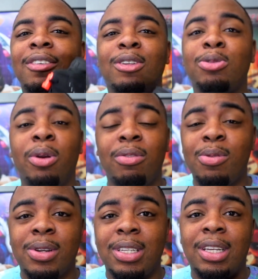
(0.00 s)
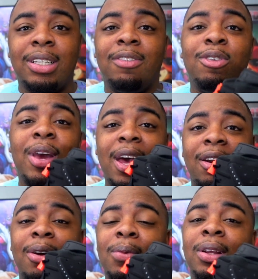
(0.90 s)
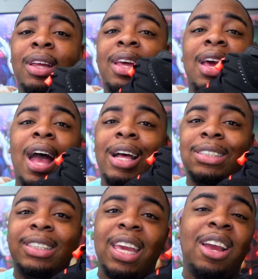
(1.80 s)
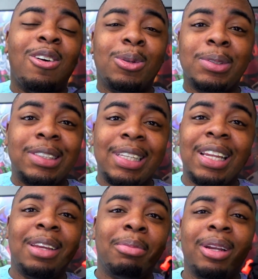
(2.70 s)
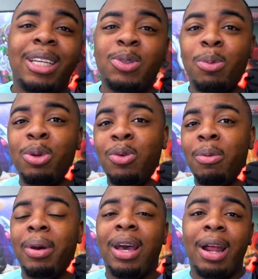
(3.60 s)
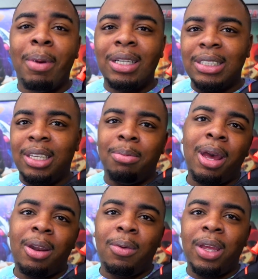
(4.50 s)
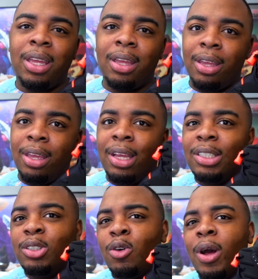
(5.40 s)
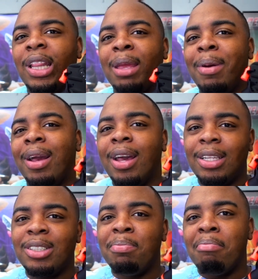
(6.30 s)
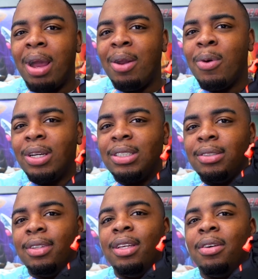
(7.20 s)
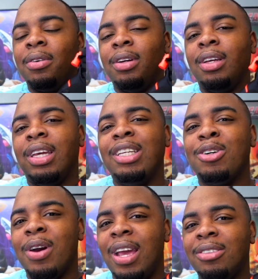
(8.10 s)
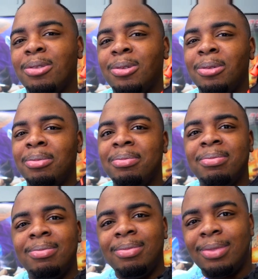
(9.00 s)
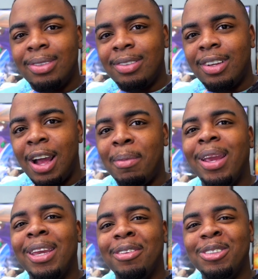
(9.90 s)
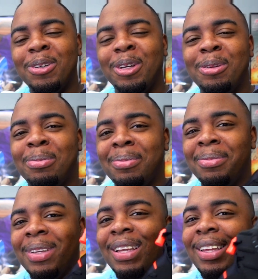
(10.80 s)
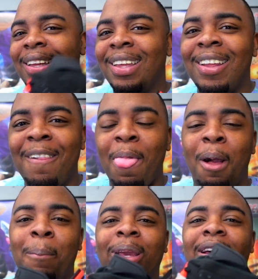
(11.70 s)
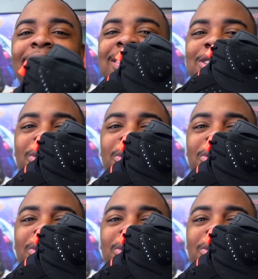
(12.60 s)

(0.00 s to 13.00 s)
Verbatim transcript: of the 2014. If you have that one, I say go on, sell it, bro. That's what I'm gonna do with mine. I might just give mine away. So I think my cousin might watch this video. He's gonna ask for him. I might give him to him. But yeah, because the